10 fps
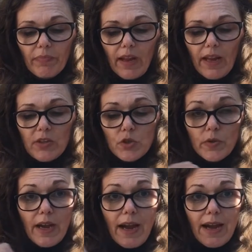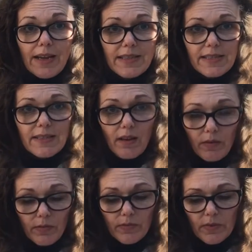and to their higher
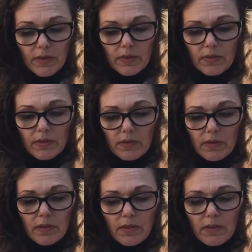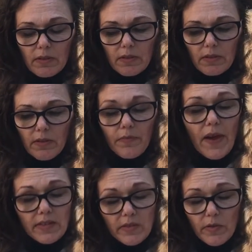self, the
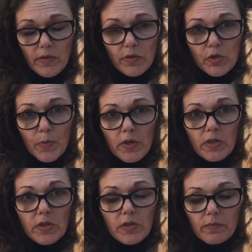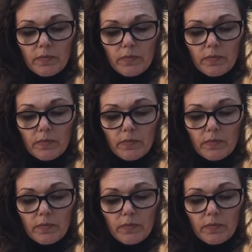faster the response.